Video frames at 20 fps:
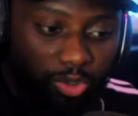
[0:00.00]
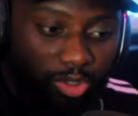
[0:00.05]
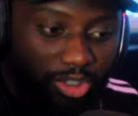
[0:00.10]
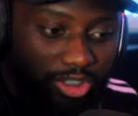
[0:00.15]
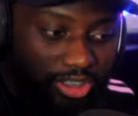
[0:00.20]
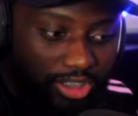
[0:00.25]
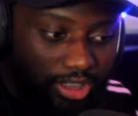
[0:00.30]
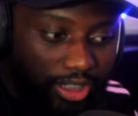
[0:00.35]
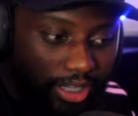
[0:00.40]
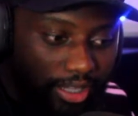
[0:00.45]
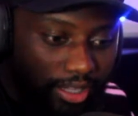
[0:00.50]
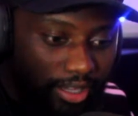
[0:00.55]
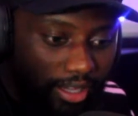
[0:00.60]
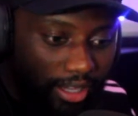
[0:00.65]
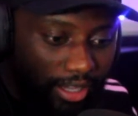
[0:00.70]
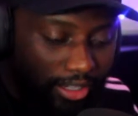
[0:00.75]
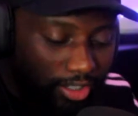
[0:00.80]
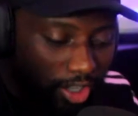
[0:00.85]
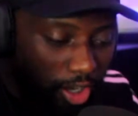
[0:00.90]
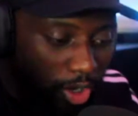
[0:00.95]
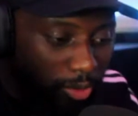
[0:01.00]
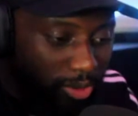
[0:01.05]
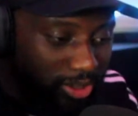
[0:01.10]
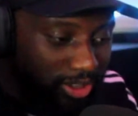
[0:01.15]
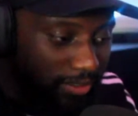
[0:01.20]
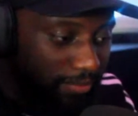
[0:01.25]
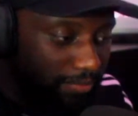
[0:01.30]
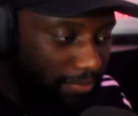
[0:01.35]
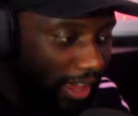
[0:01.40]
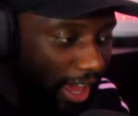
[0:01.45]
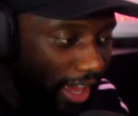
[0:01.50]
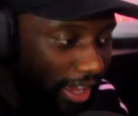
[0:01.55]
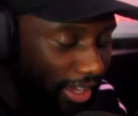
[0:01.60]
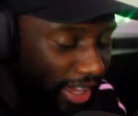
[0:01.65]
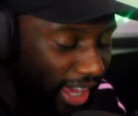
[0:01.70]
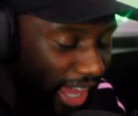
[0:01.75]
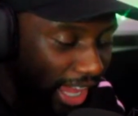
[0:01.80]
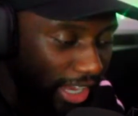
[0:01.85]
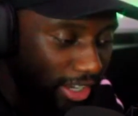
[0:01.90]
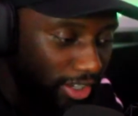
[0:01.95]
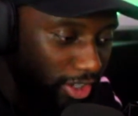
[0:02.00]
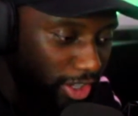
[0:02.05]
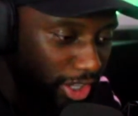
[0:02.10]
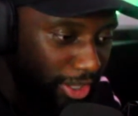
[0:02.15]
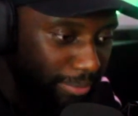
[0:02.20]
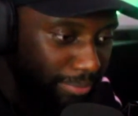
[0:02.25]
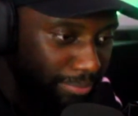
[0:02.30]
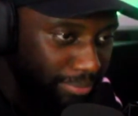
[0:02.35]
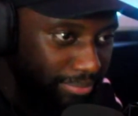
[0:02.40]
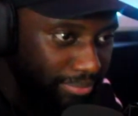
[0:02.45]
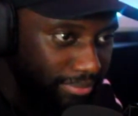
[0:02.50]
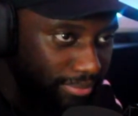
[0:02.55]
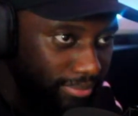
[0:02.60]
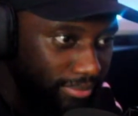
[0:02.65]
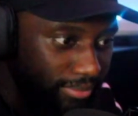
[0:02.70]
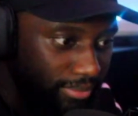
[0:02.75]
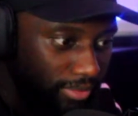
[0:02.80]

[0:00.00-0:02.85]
You see in the whole Dvrk and